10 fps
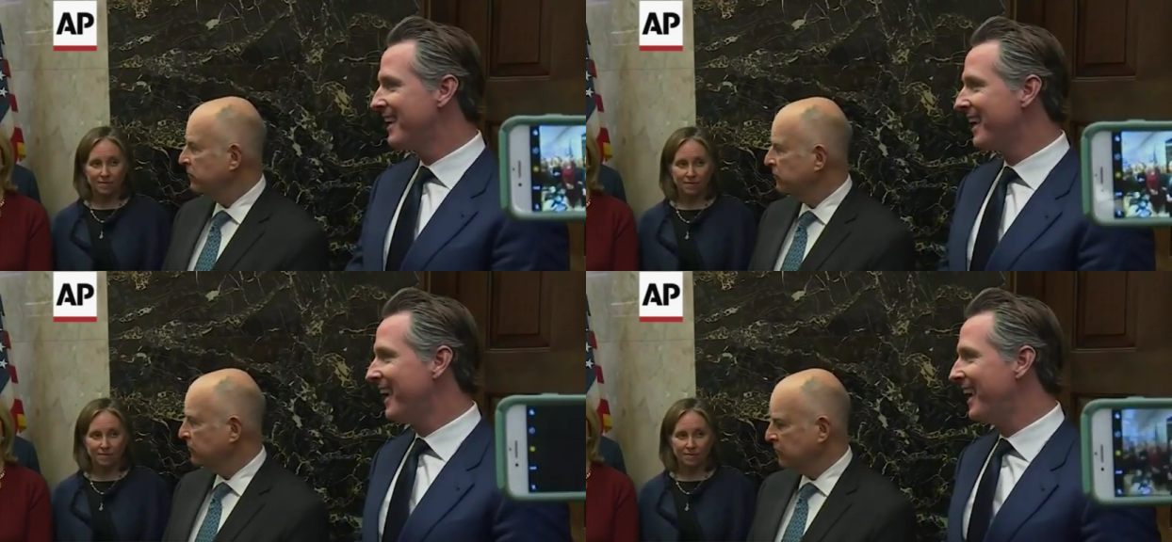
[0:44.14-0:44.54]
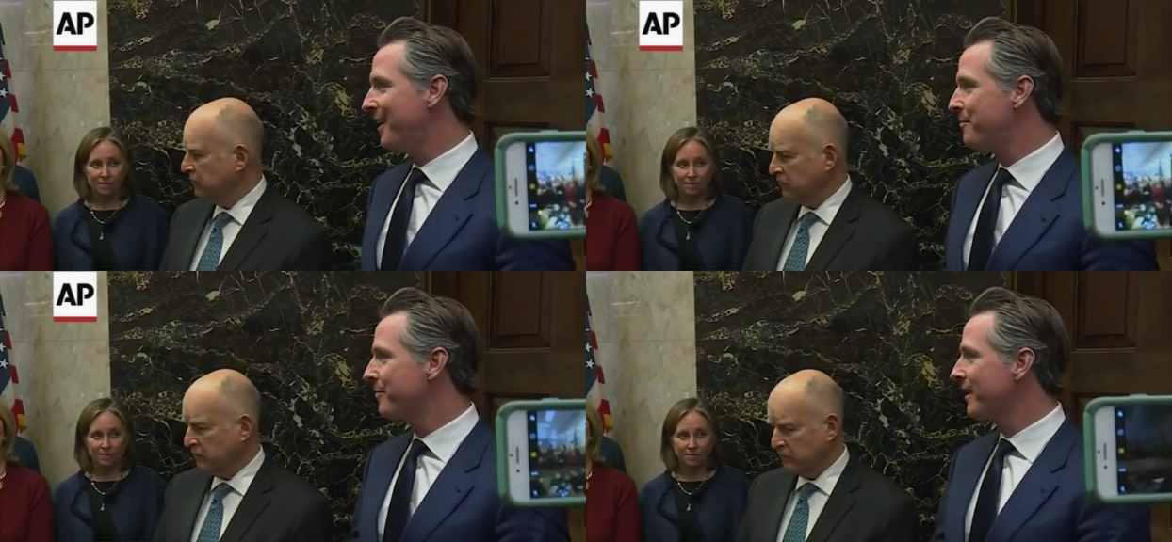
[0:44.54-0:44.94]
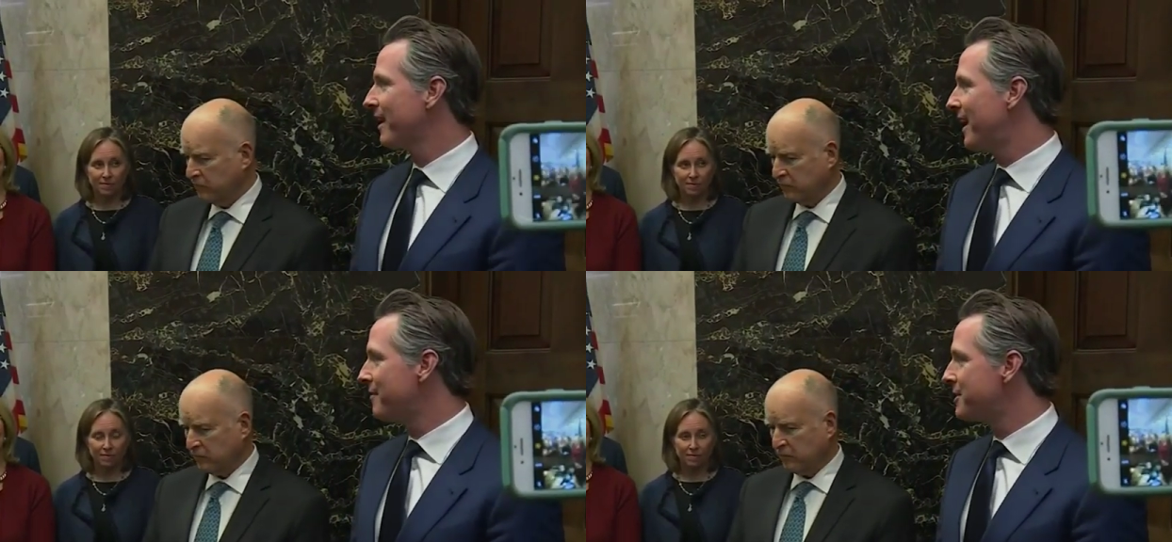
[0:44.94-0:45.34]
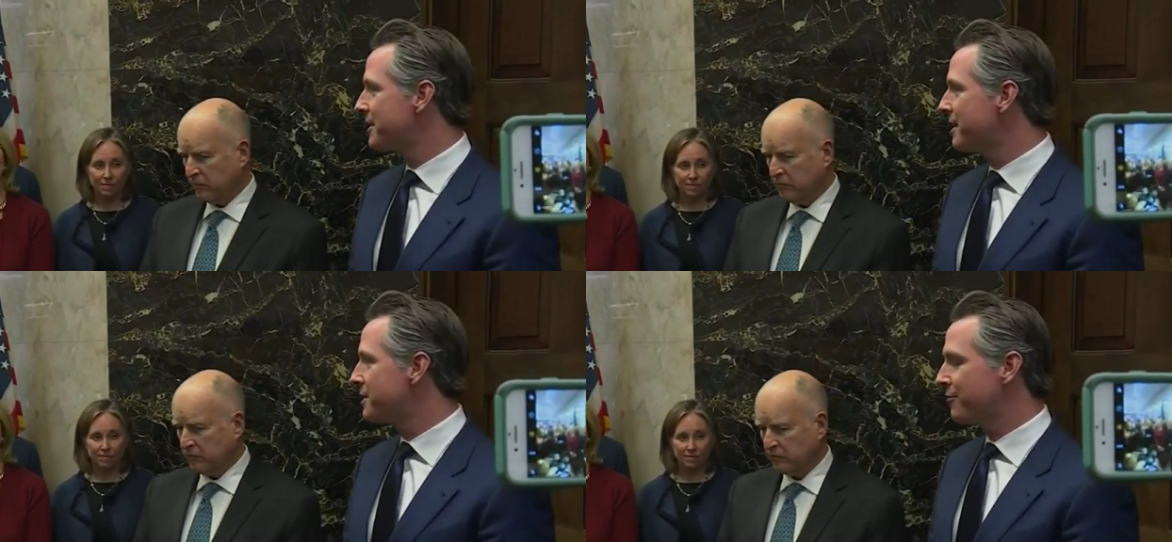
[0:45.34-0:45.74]
Speaker 1: um,
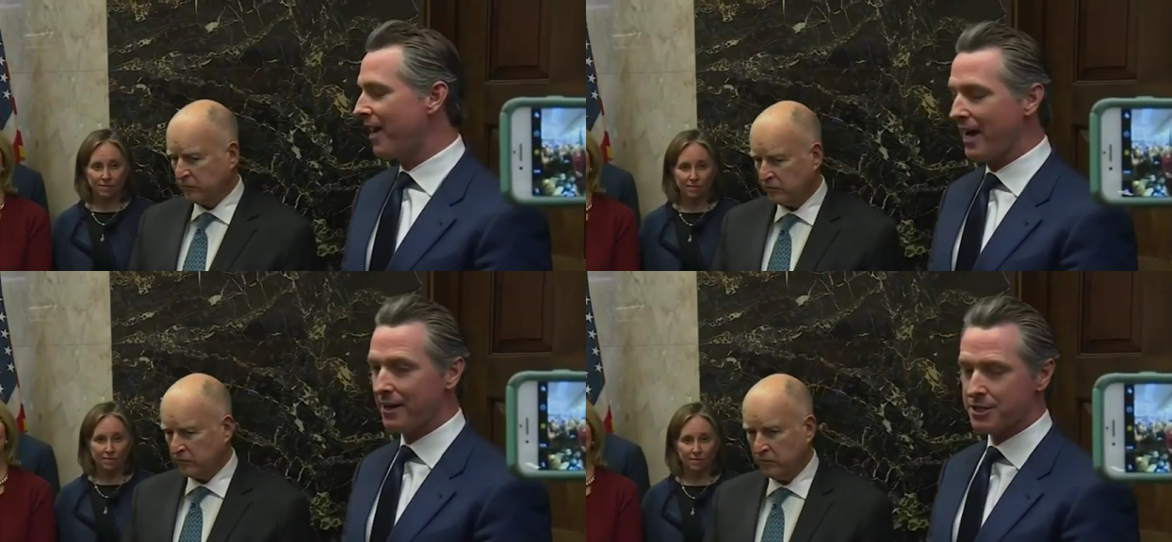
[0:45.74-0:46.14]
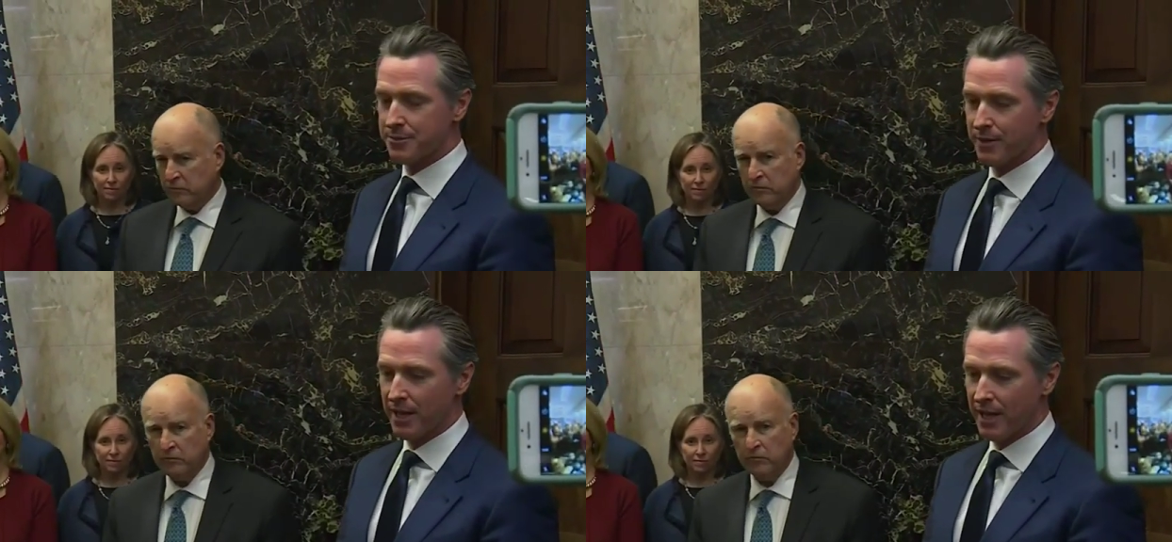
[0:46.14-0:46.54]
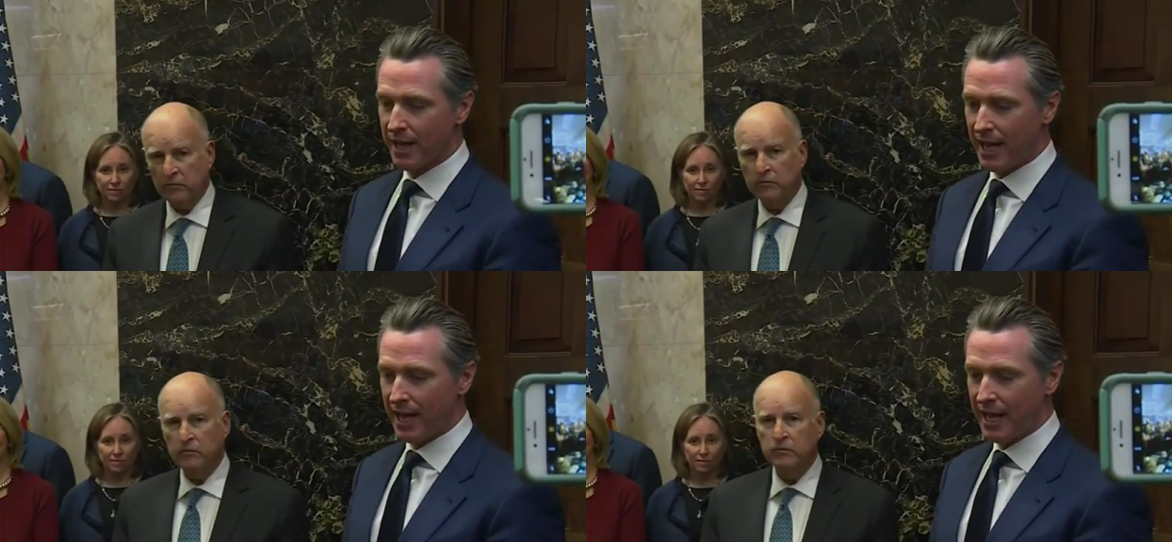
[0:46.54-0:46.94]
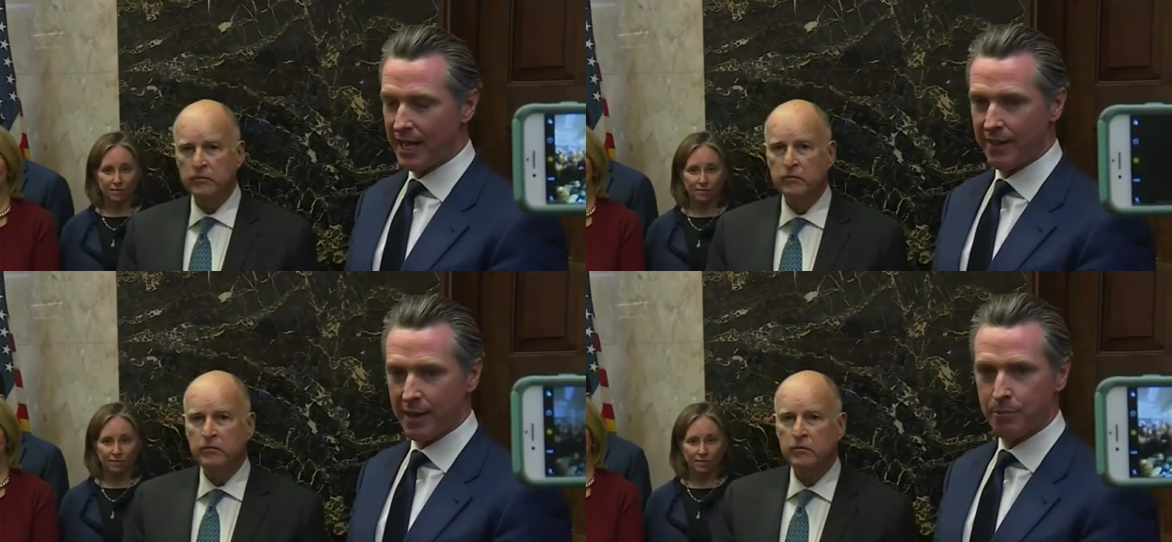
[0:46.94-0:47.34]
obviously these fires uh,
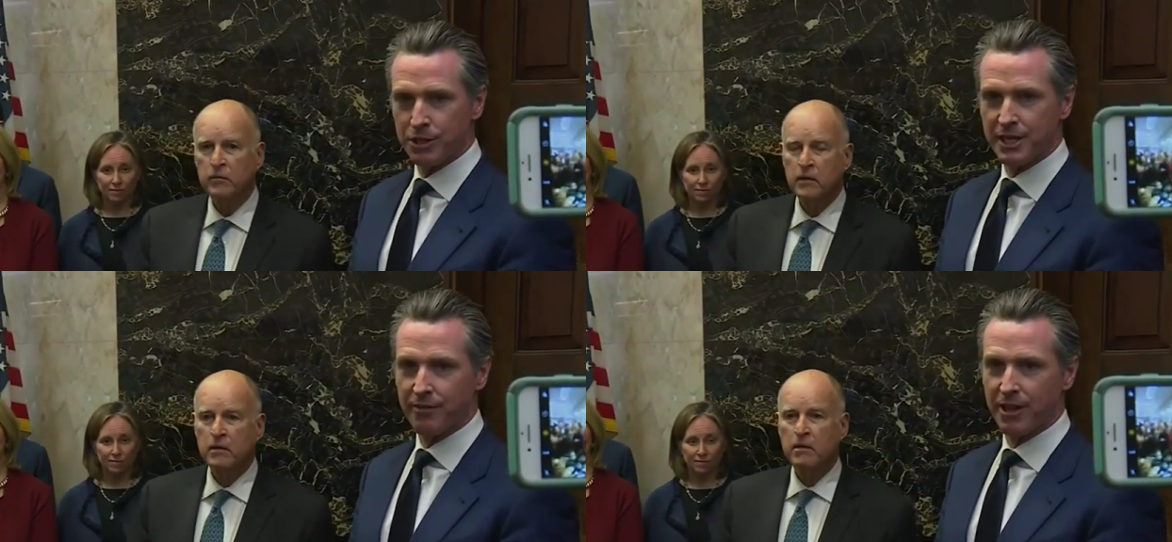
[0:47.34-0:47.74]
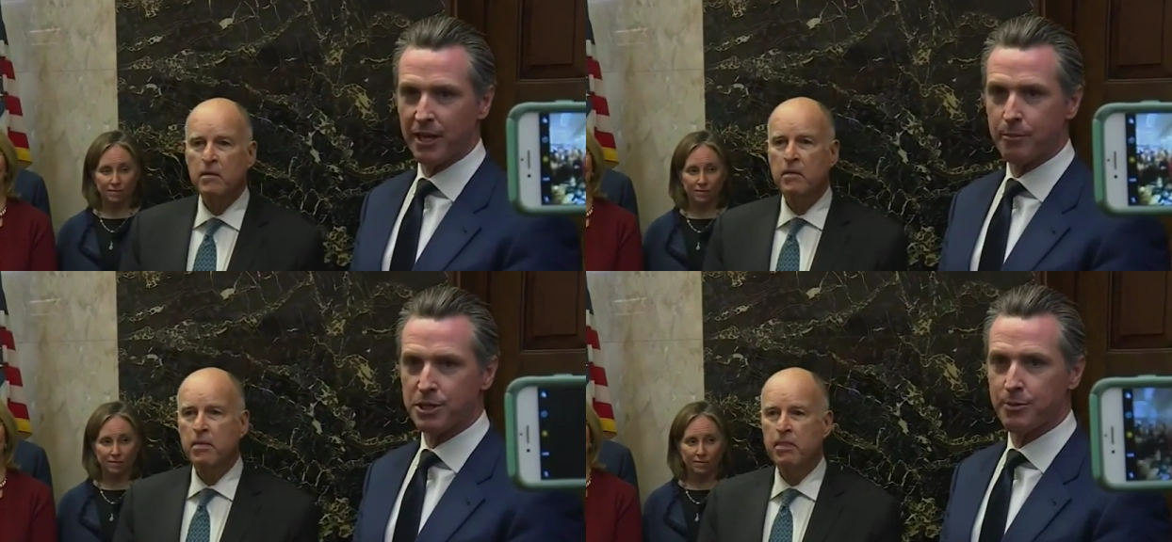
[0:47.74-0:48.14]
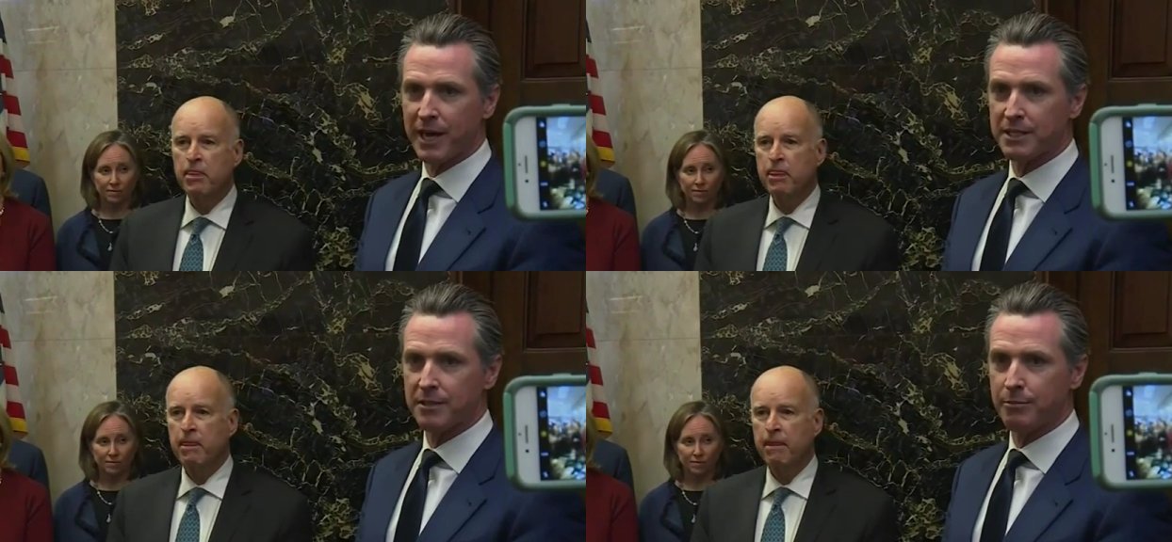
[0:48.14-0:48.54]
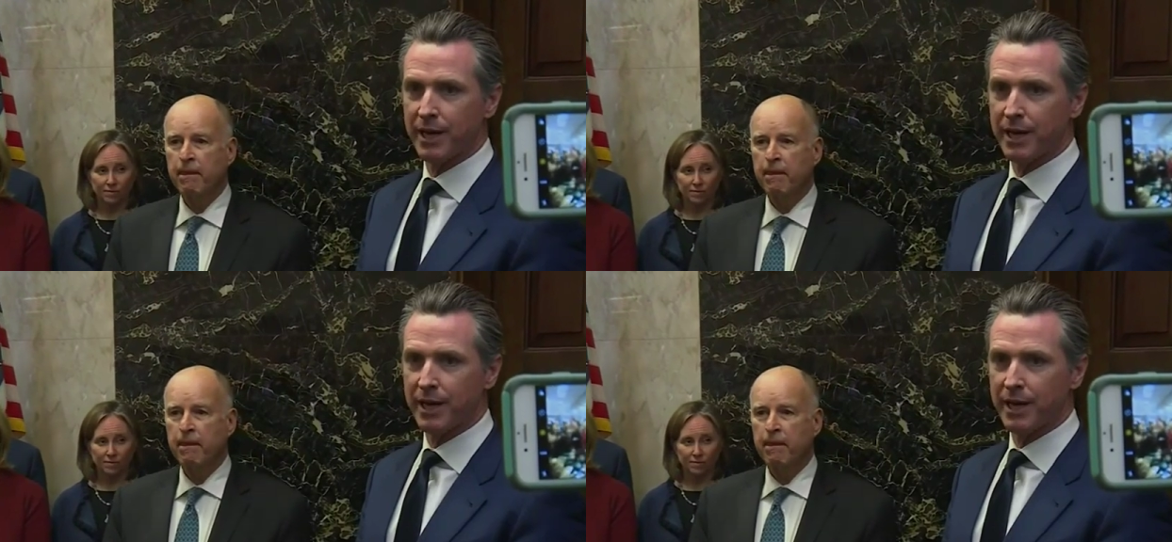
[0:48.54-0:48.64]
and that puts everything in perspective.